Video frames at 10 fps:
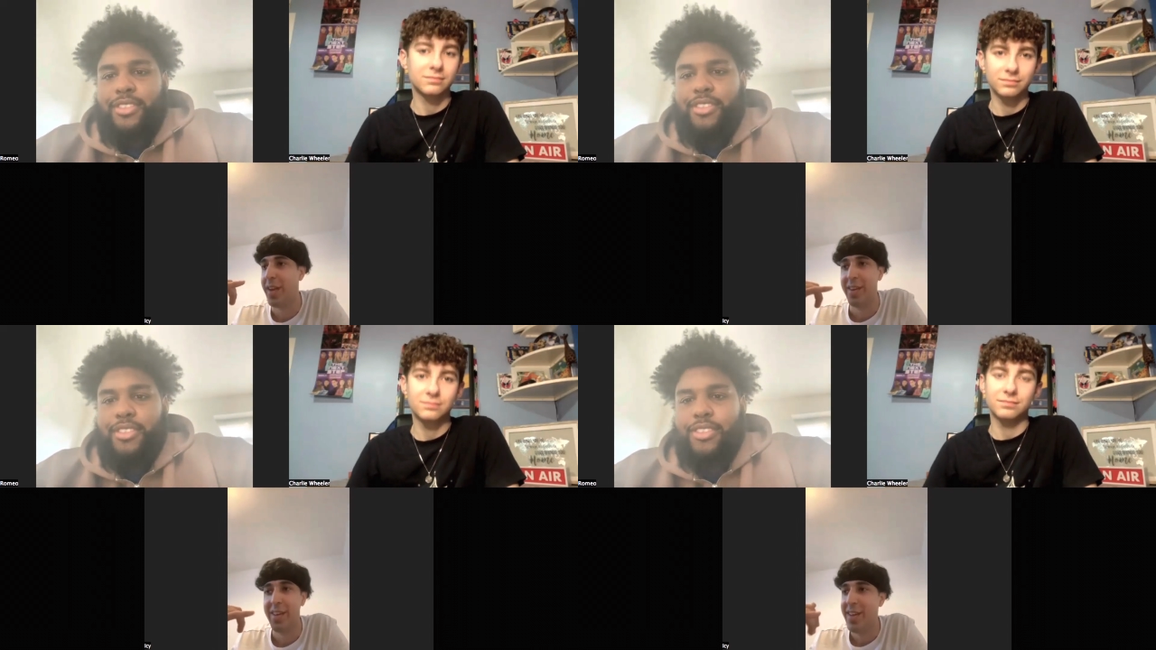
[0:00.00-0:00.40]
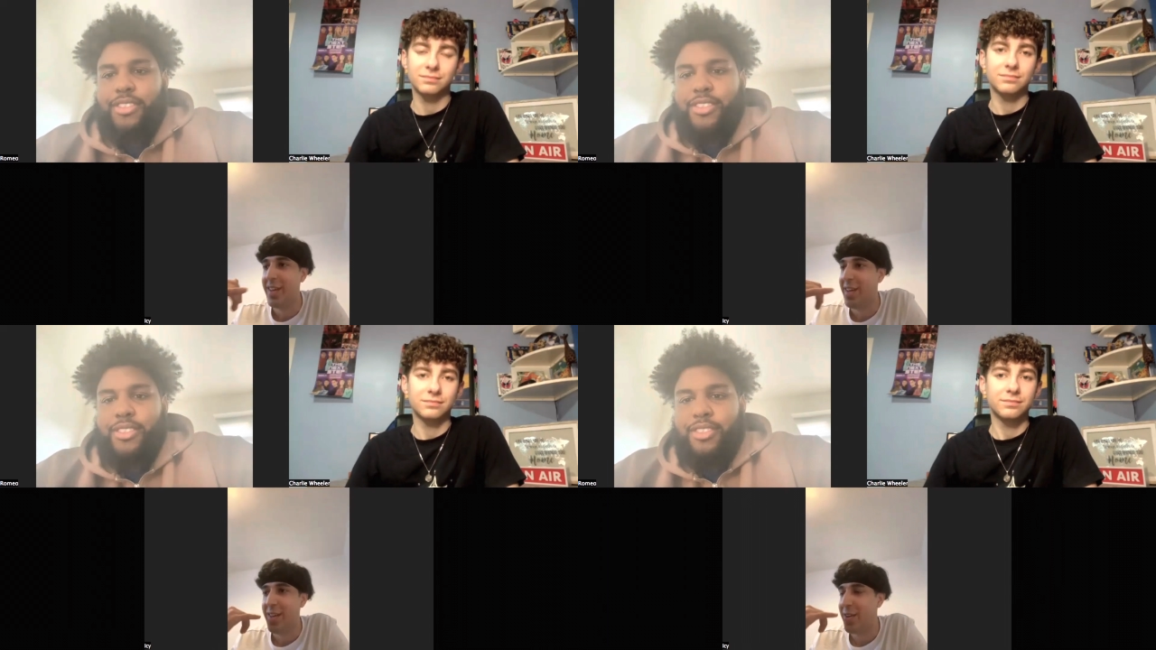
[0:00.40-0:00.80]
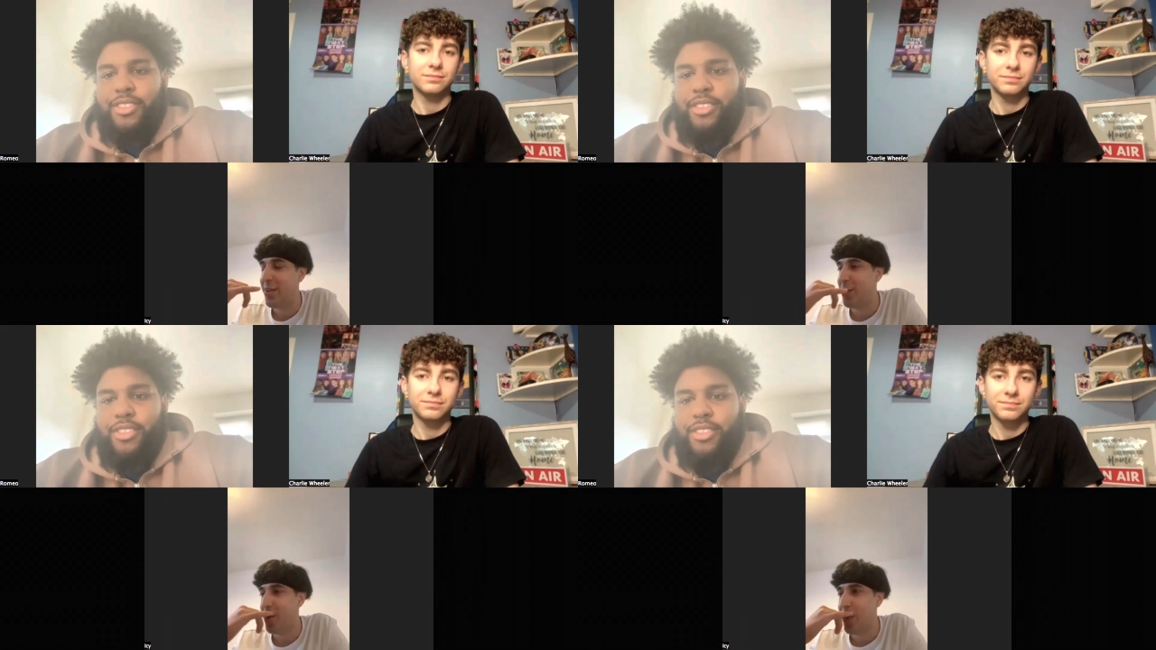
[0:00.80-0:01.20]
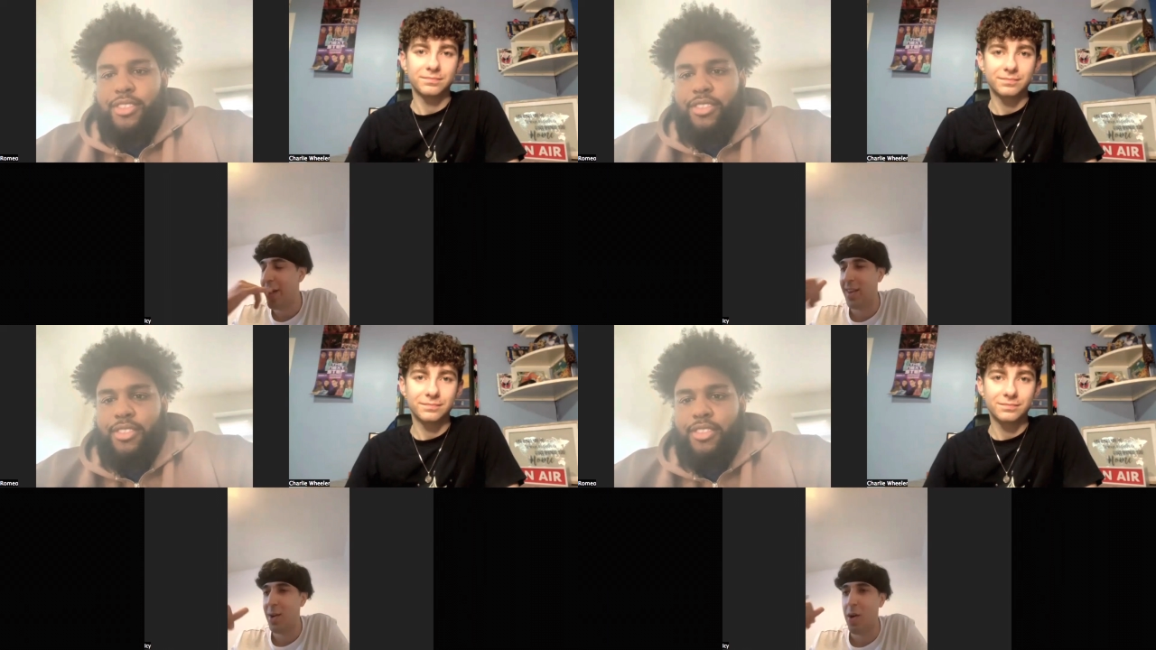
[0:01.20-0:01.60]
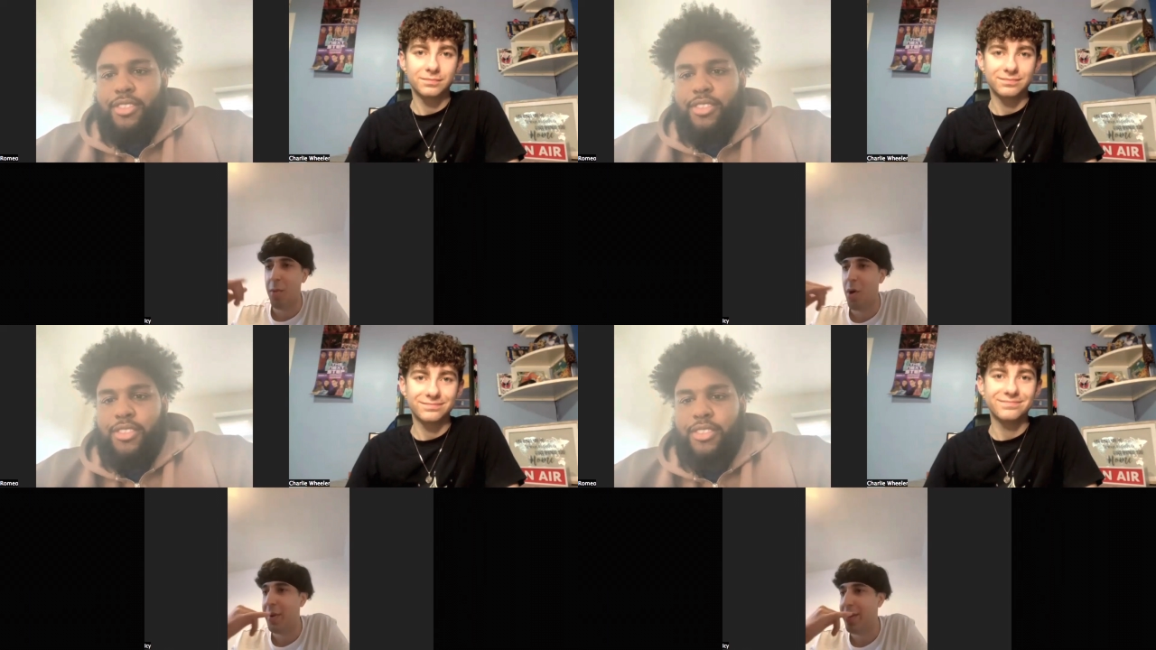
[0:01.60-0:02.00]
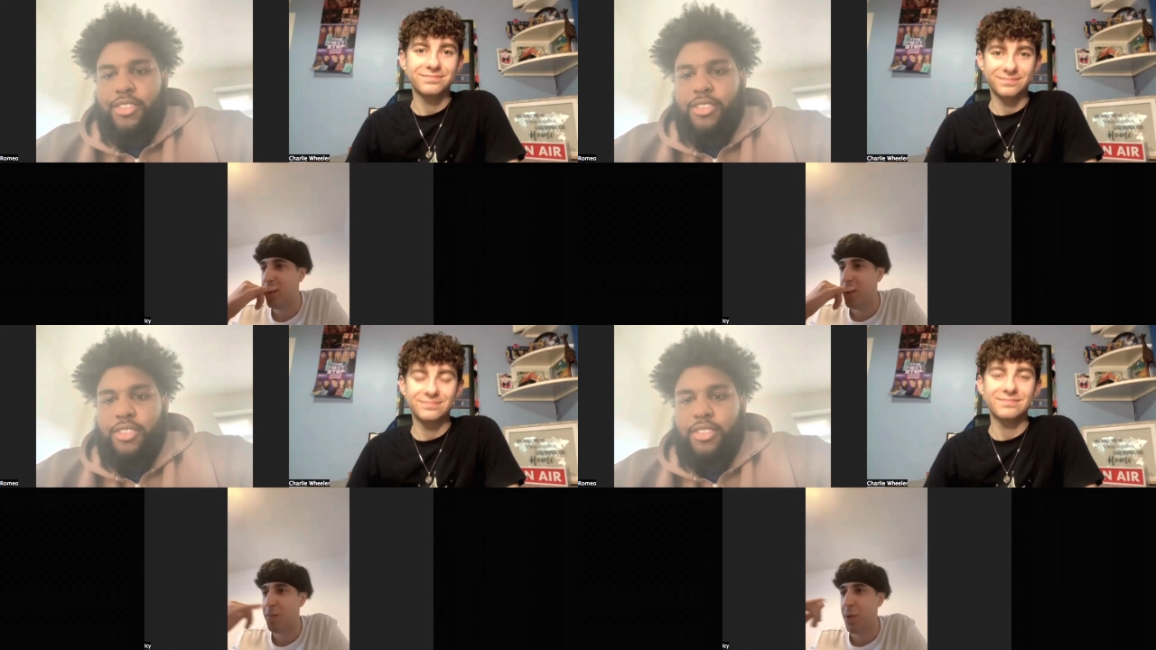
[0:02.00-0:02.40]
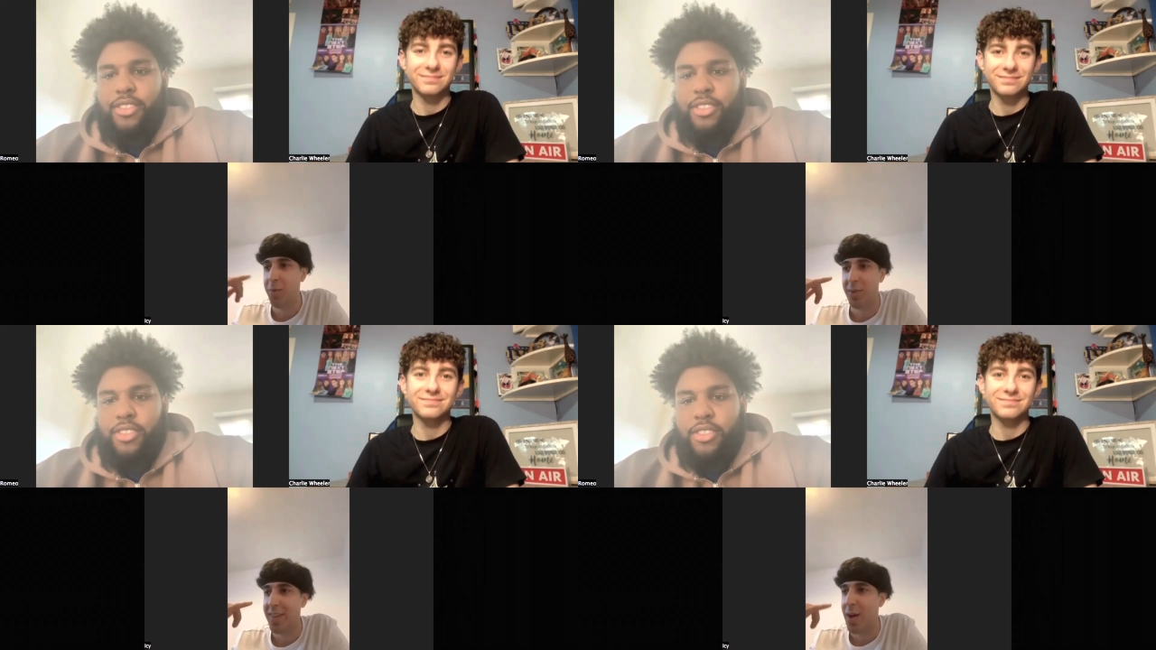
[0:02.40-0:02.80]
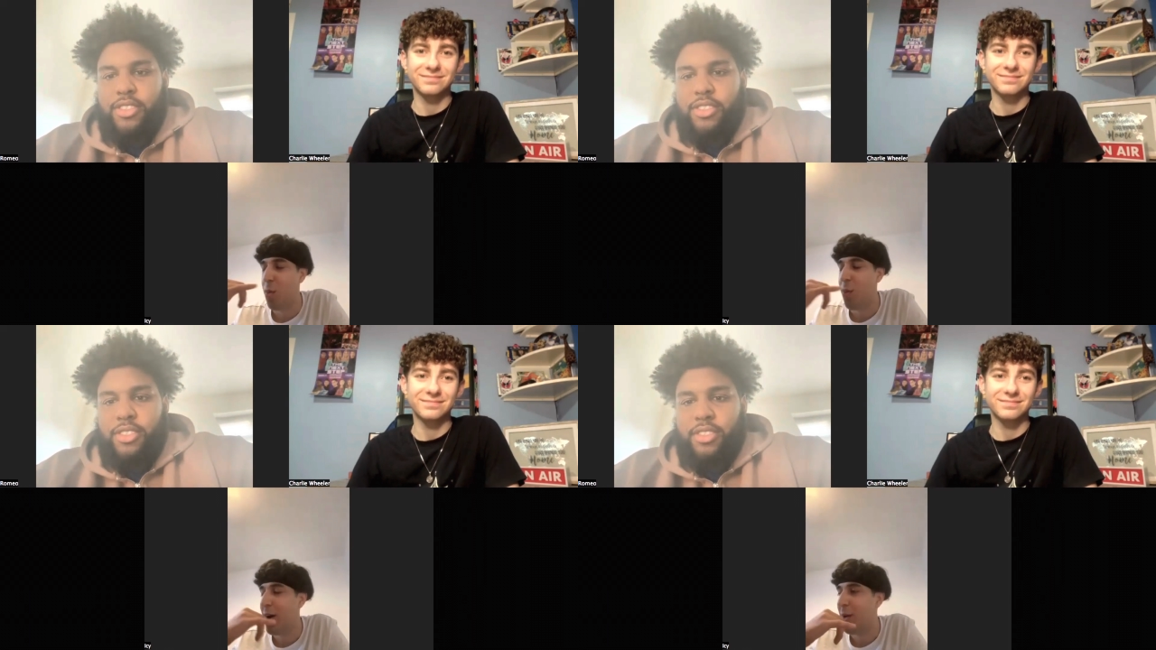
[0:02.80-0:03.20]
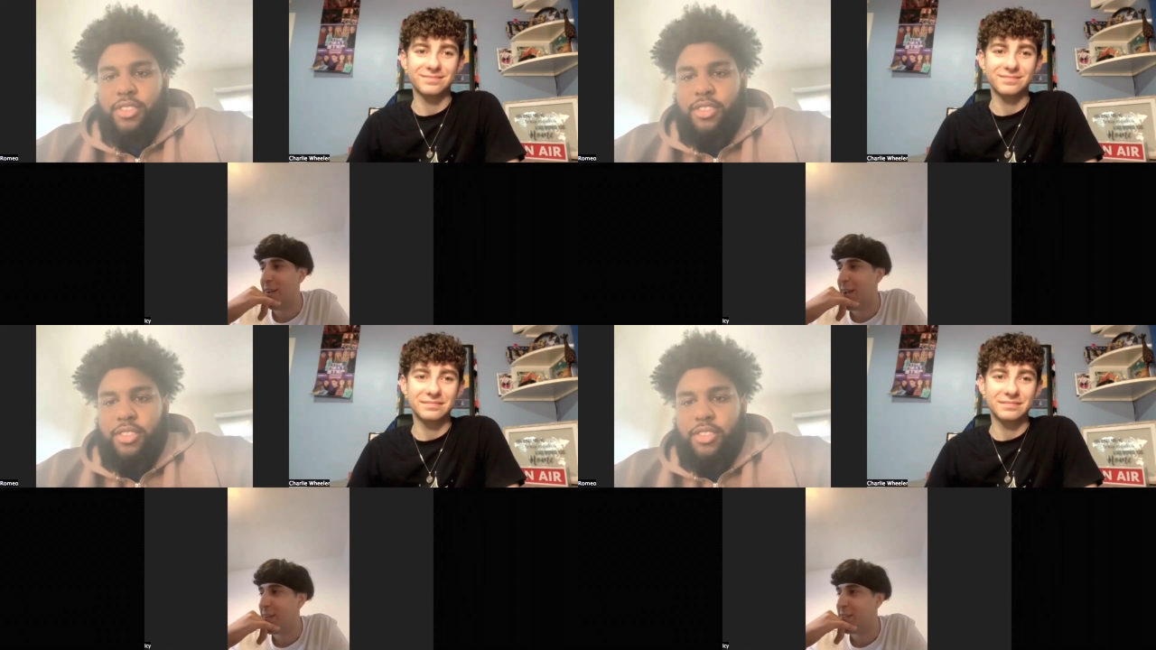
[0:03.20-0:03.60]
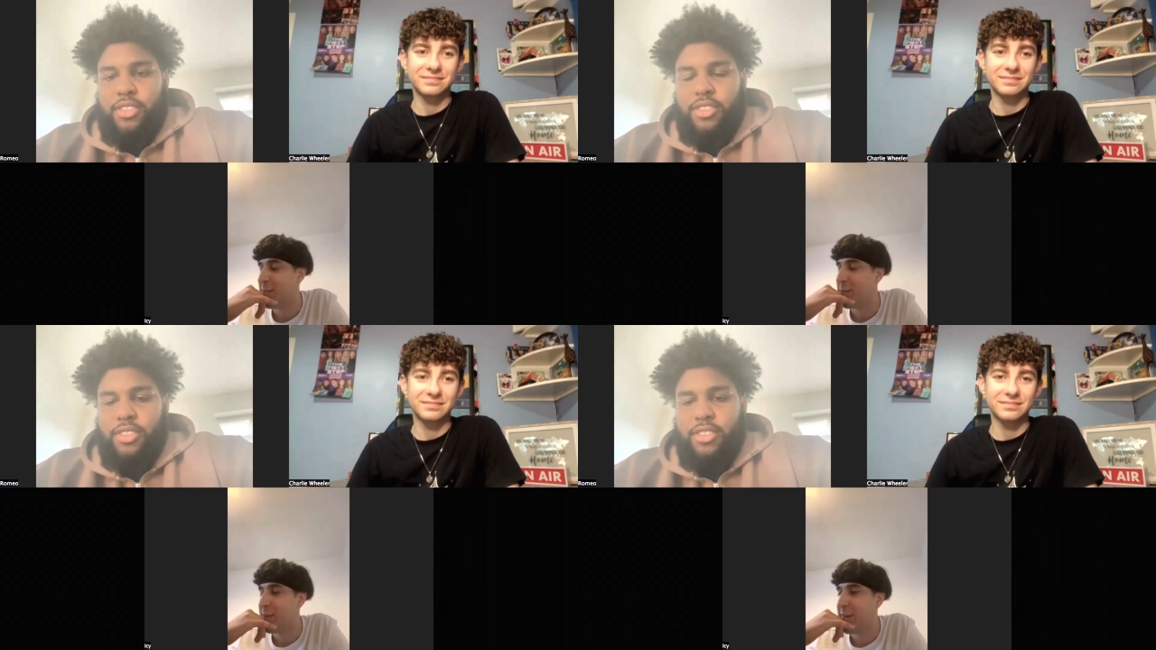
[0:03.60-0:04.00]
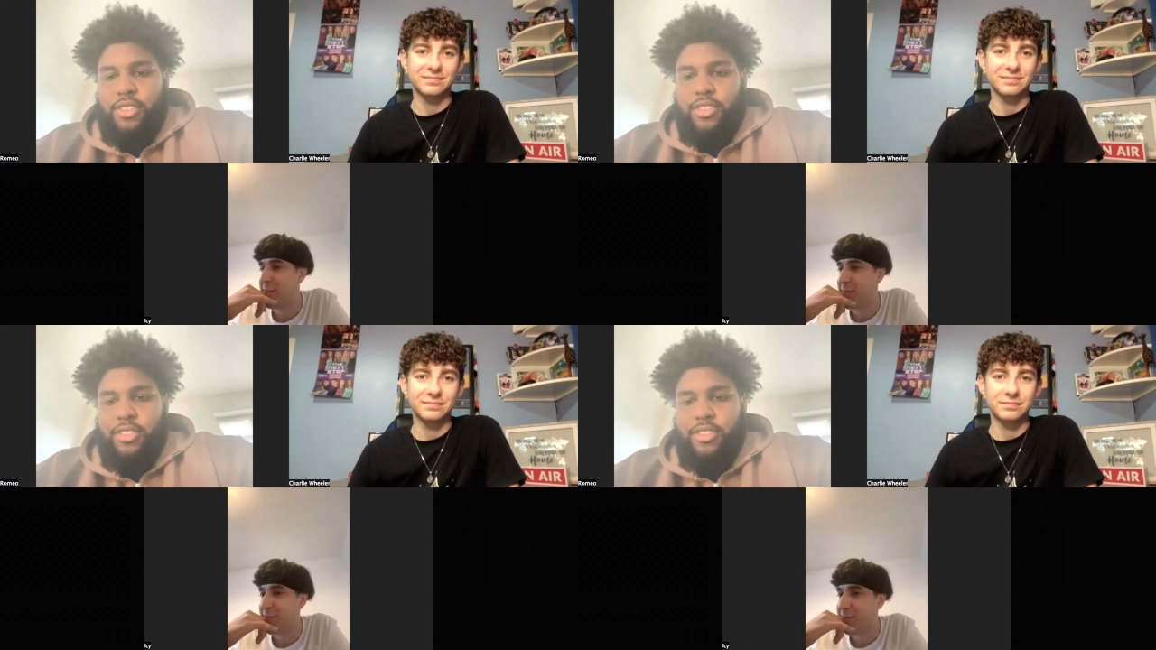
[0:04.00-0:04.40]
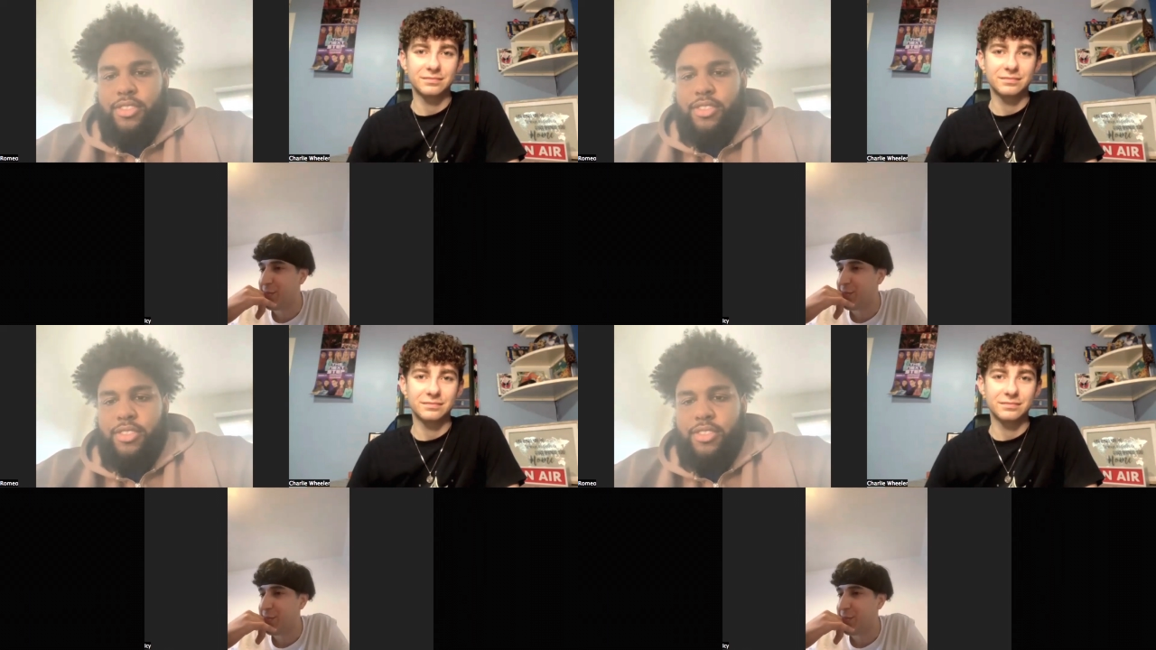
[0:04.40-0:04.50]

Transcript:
Speaker 1: Then, you know, we had a little moment there where we were both just like, wow, like this is crazy.